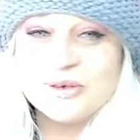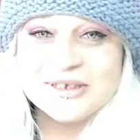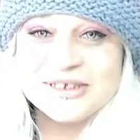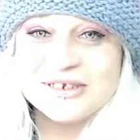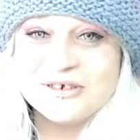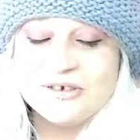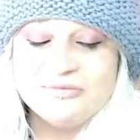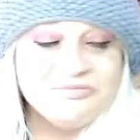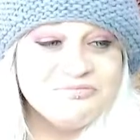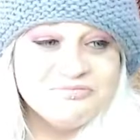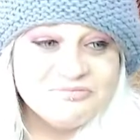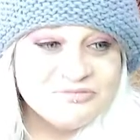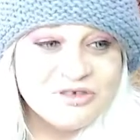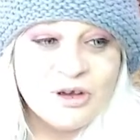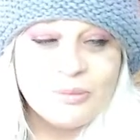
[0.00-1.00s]
was
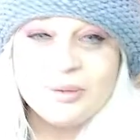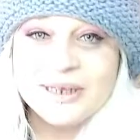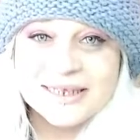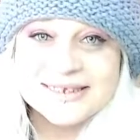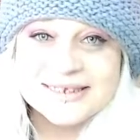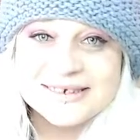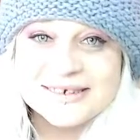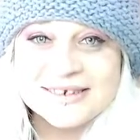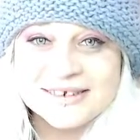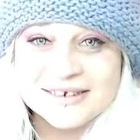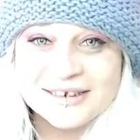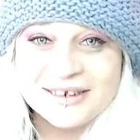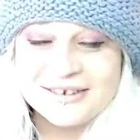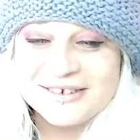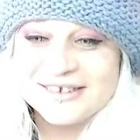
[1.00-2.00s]
not pleasant,
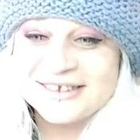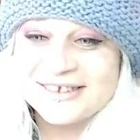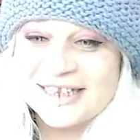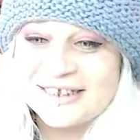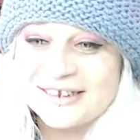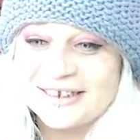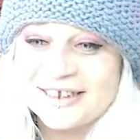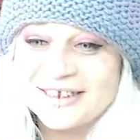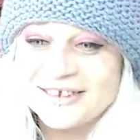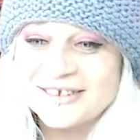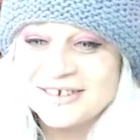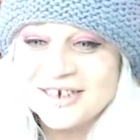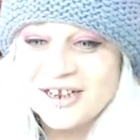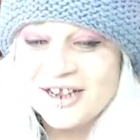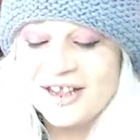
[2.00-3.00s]
to say the
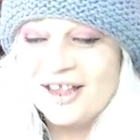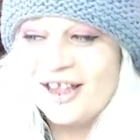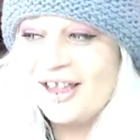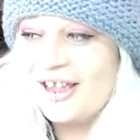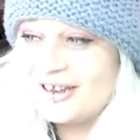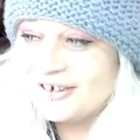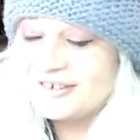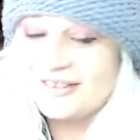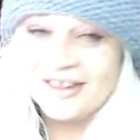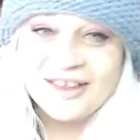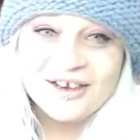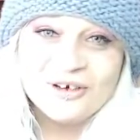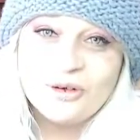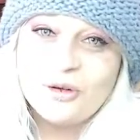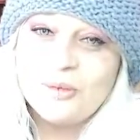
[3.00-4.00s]
least. And
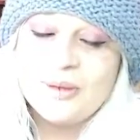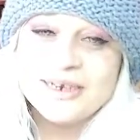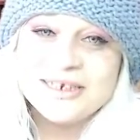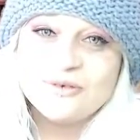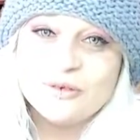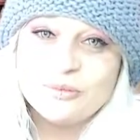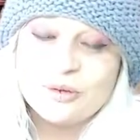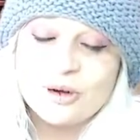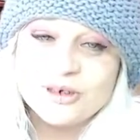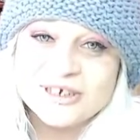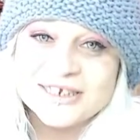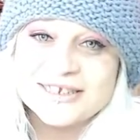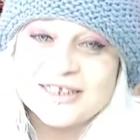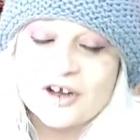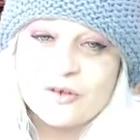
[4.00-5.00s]
then all my different
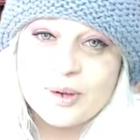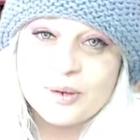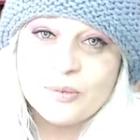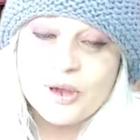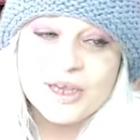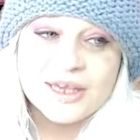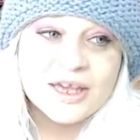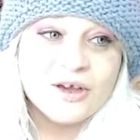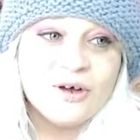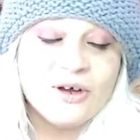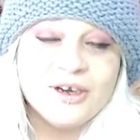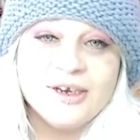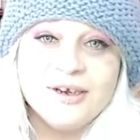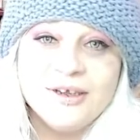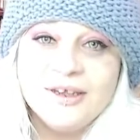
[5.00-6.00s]
projects that I've been working
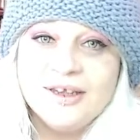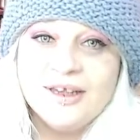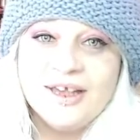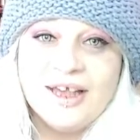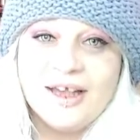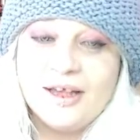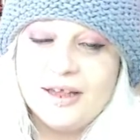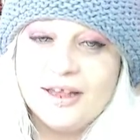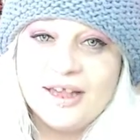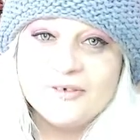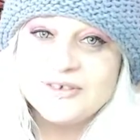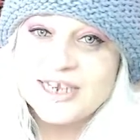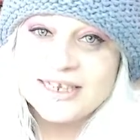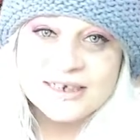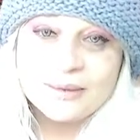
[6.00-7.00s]
on
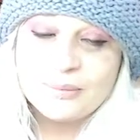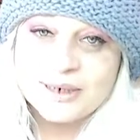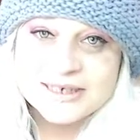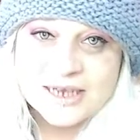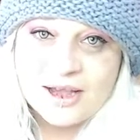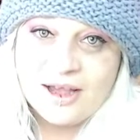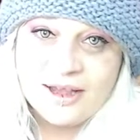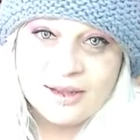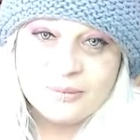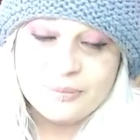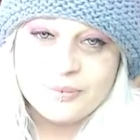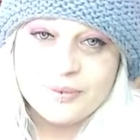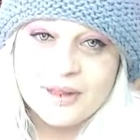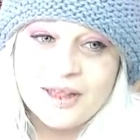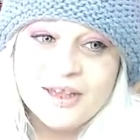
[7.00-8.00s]
have taken up my
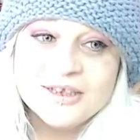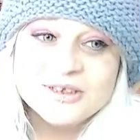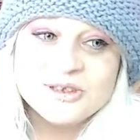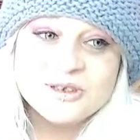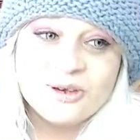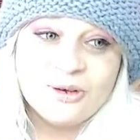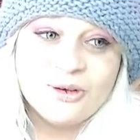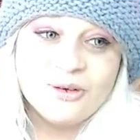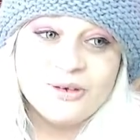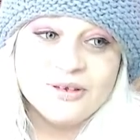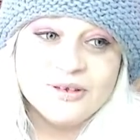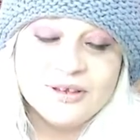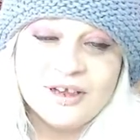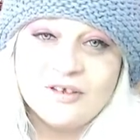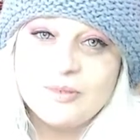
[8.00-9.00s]
time.
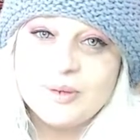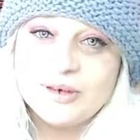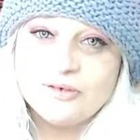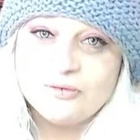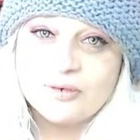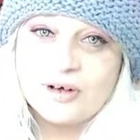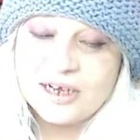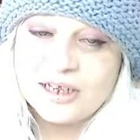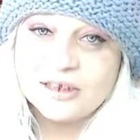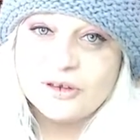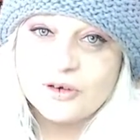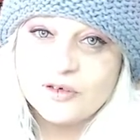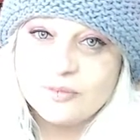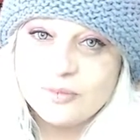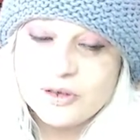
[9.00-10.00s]
So I've been writing a
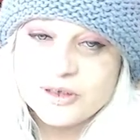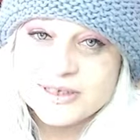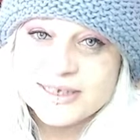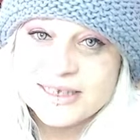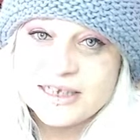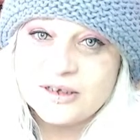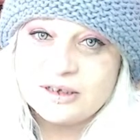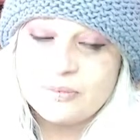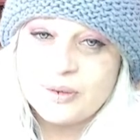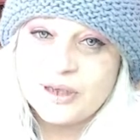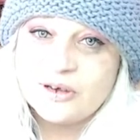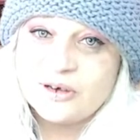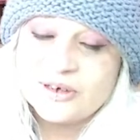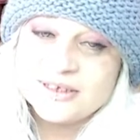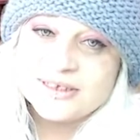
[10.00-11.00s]
lot of music
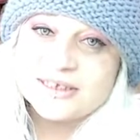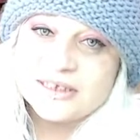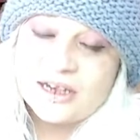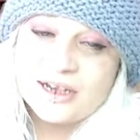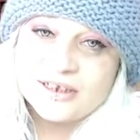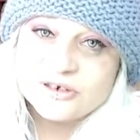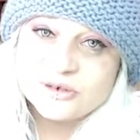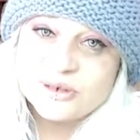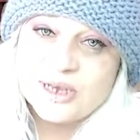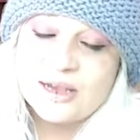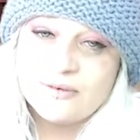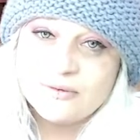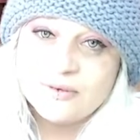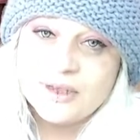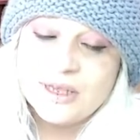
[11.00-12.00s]
because I do
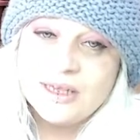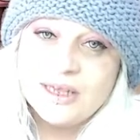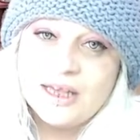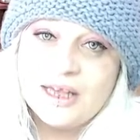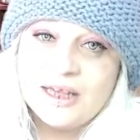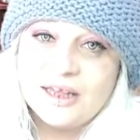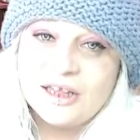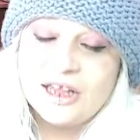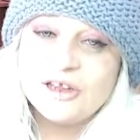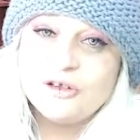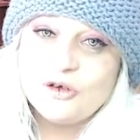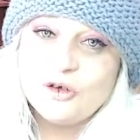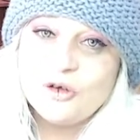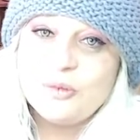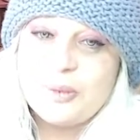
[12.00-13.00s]
have a
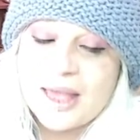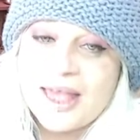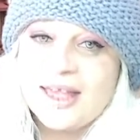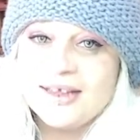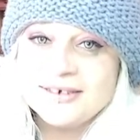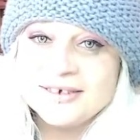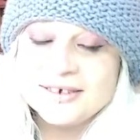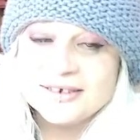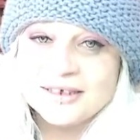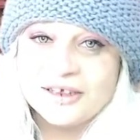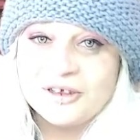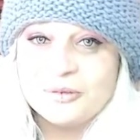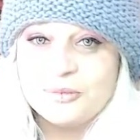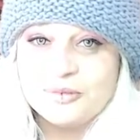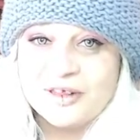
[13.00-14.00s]
new band
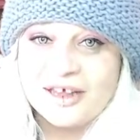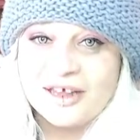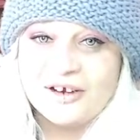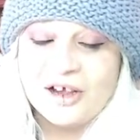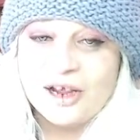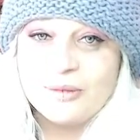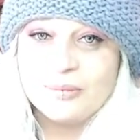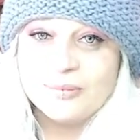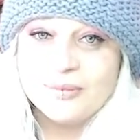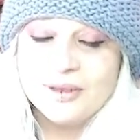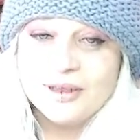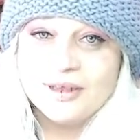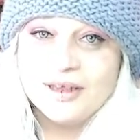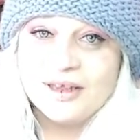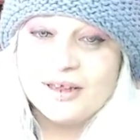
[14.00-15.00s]
that I'm
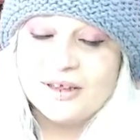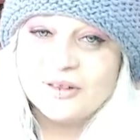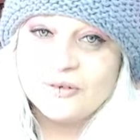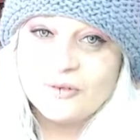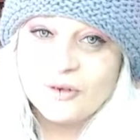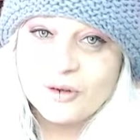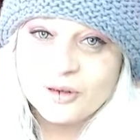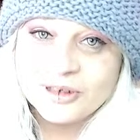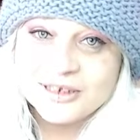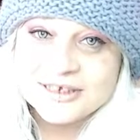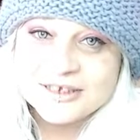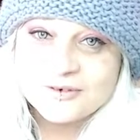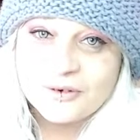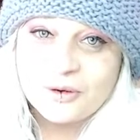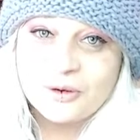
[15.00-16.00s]
the
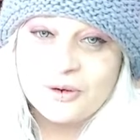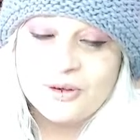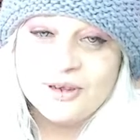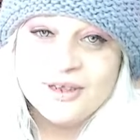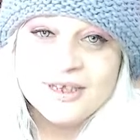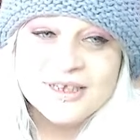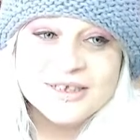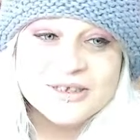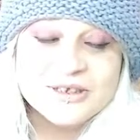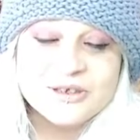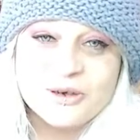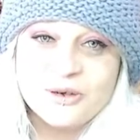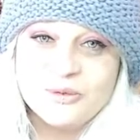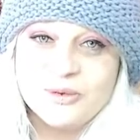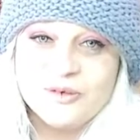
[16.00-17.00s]
vocalist for.
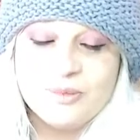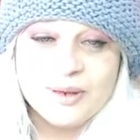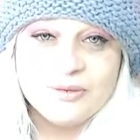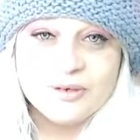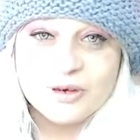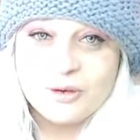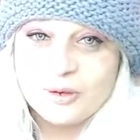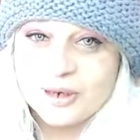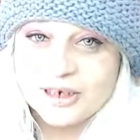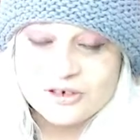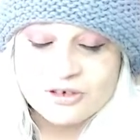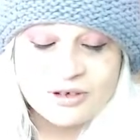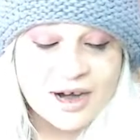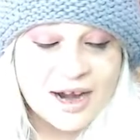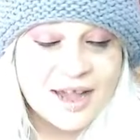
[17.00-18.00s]
So we've been
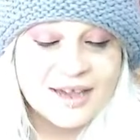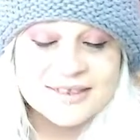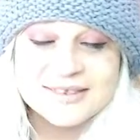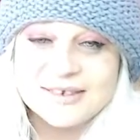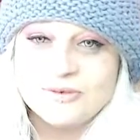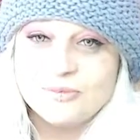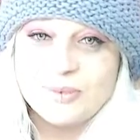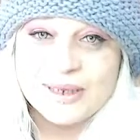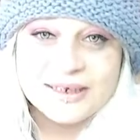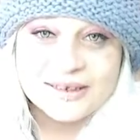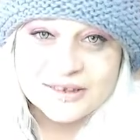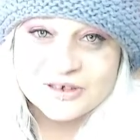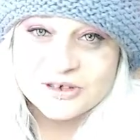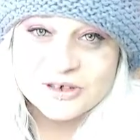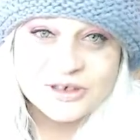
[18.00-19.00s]
recording tracks and been
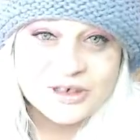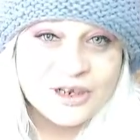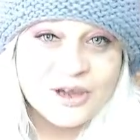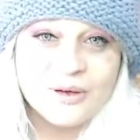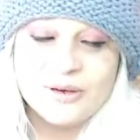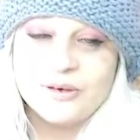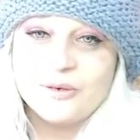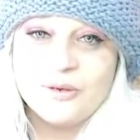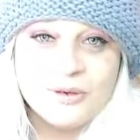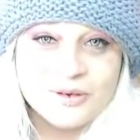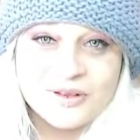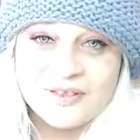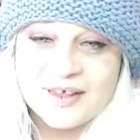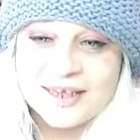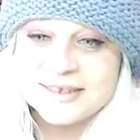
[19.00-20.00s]
in the studio and
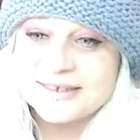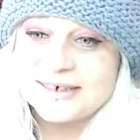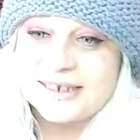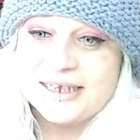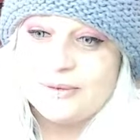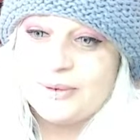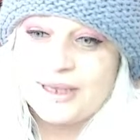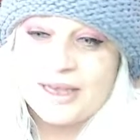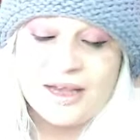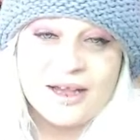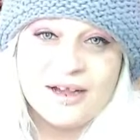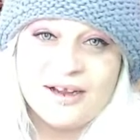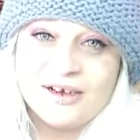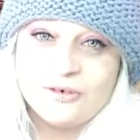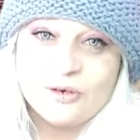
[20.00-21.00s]
all the things, and here we
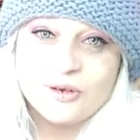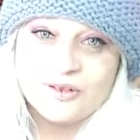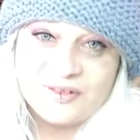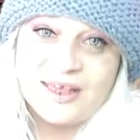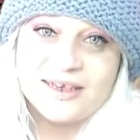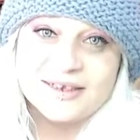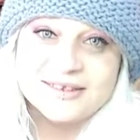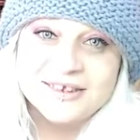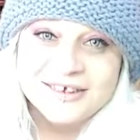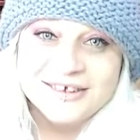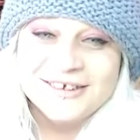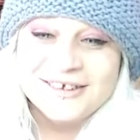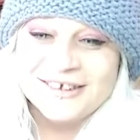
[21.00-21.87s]
are and all the things.